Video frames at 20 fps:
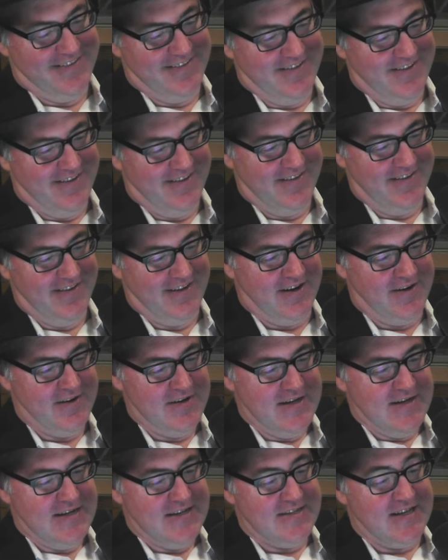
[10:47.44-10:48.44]
you know.
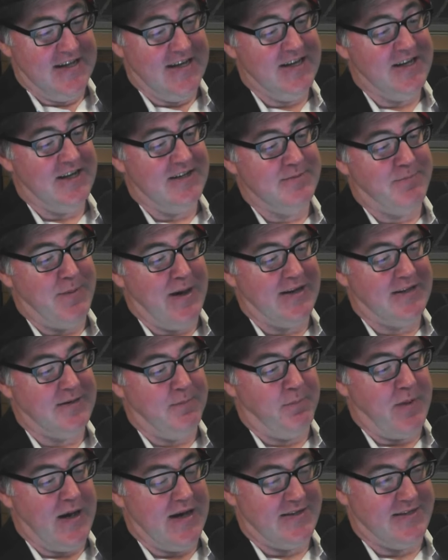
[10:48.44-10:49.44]
So he goes back to
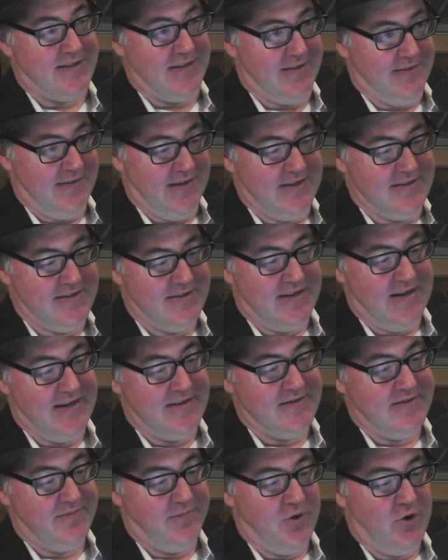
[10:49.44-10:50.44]
Bassett and
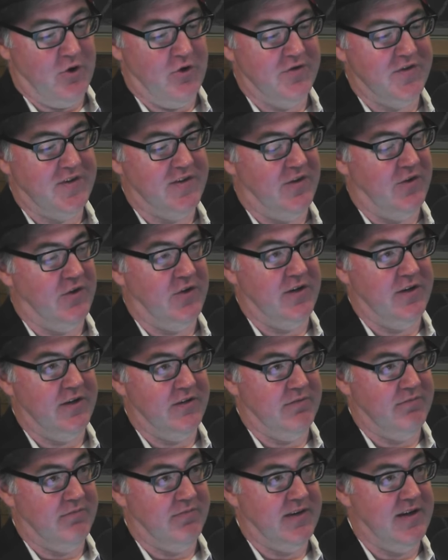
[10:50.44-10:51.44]
says, all sorted,
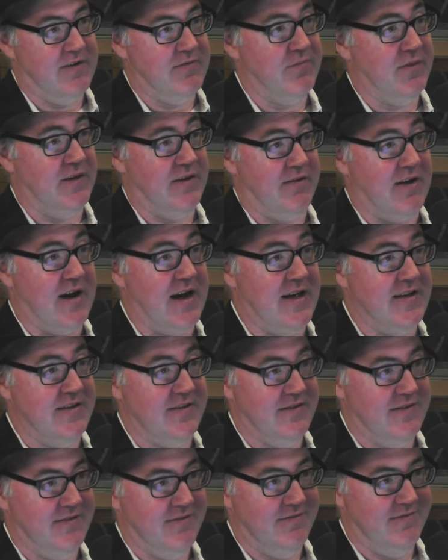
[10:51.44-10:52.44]
give them their
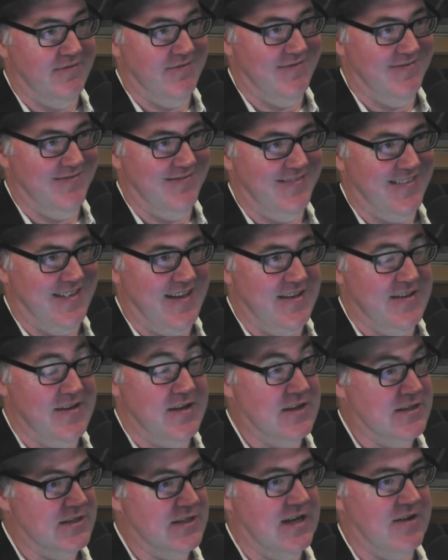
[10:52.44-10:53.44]
raise. And he
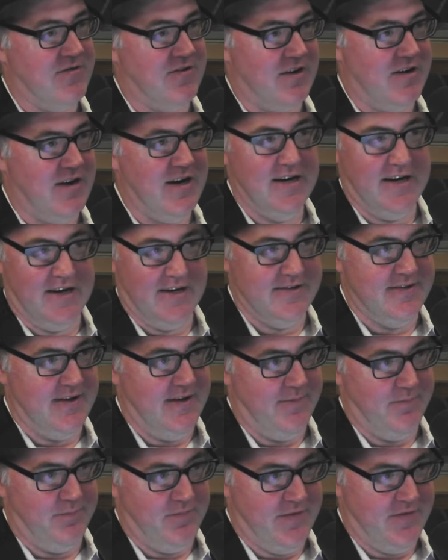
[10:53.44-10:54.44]
goes, they've agreed? He goes,
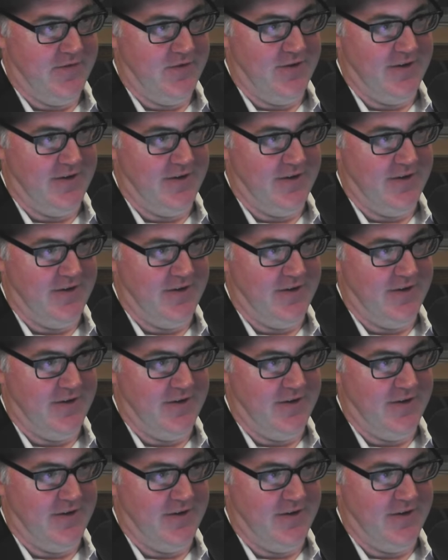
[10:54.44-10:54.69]
yep, they've all